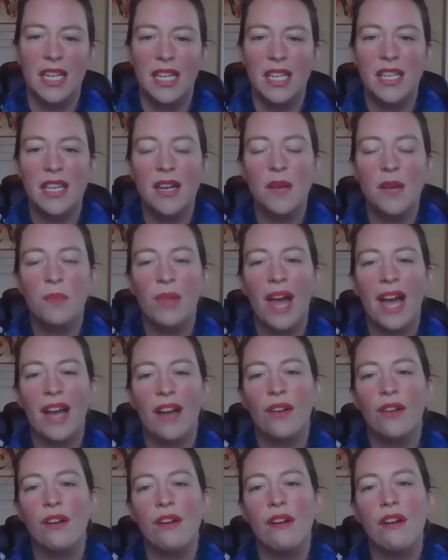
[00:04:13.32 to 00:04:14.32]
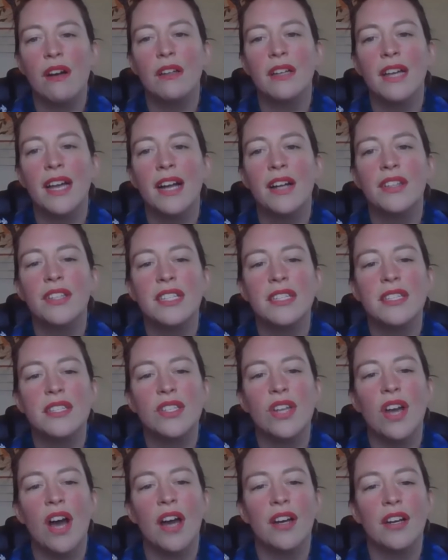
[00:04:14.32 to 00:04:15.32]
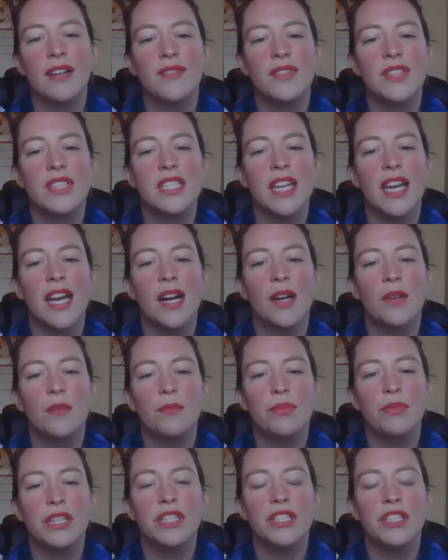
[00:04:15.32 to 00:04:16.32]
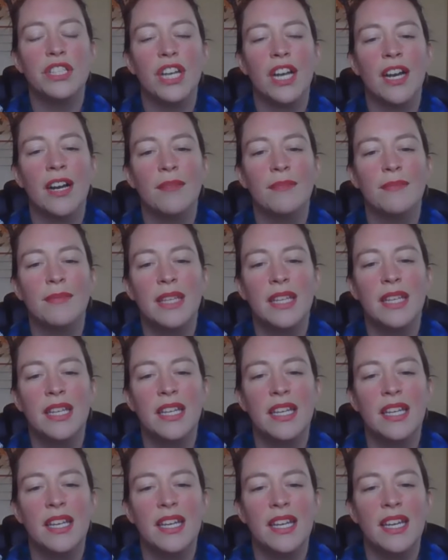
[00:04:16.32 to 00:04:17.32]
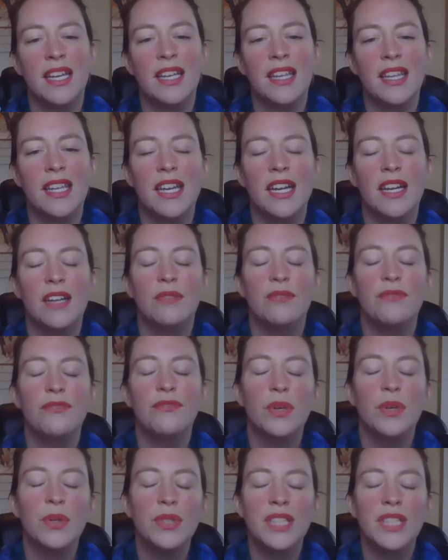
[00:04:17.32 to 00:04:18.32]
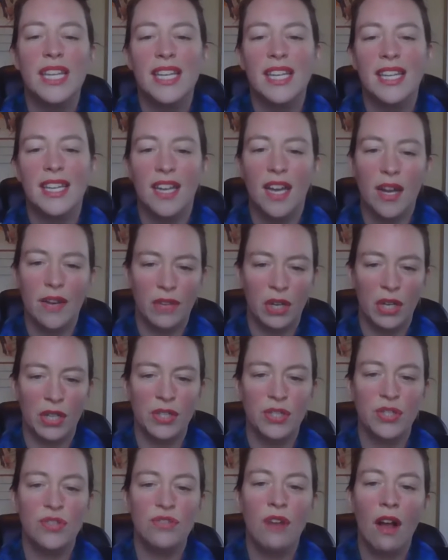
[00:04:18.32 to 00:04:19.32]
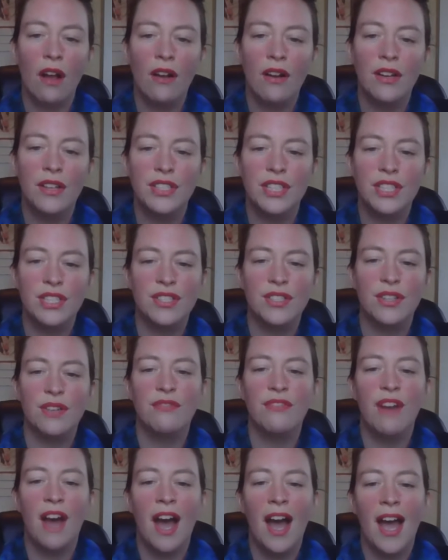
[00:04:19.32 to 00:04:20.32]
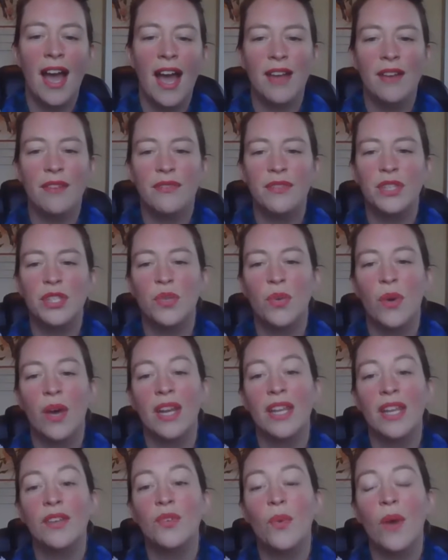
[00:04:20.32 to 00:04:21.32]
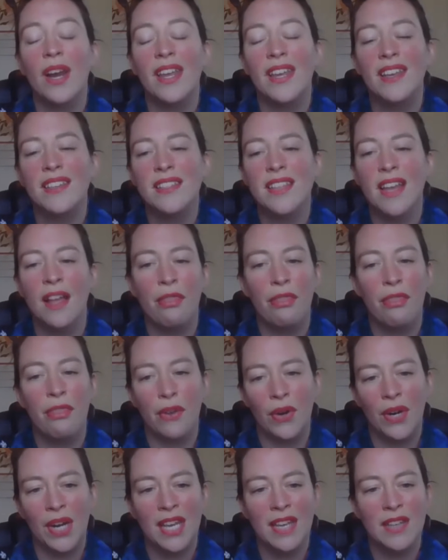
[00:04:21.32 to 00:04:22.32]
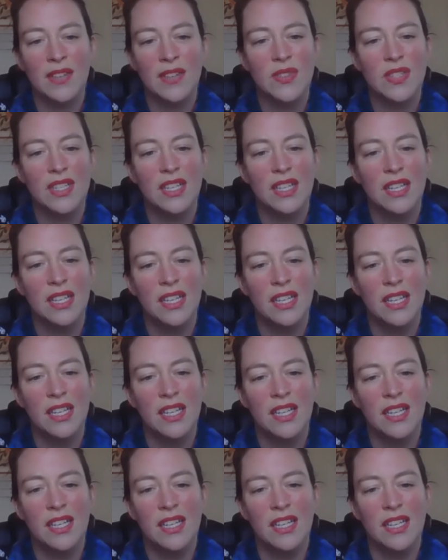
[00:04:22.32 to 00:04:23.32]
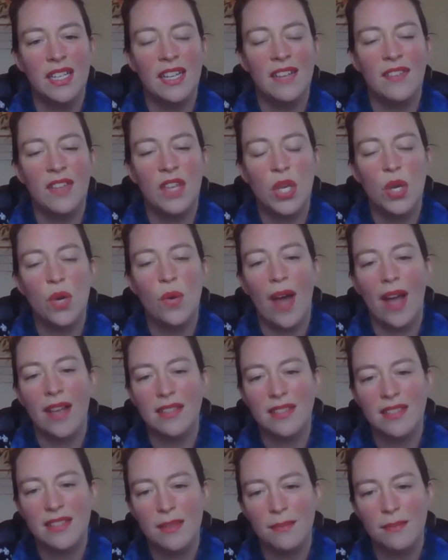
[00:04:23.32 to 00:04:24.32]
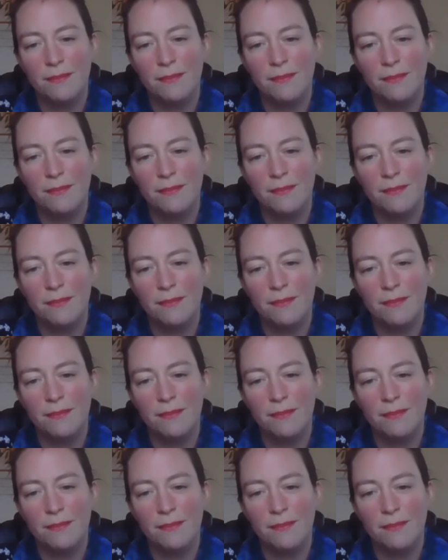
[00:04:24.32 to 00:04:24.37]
a young Black girl, eldest daughter of the town preacher, and the unfolding of her struggle to survive the 2020s and 30s in the US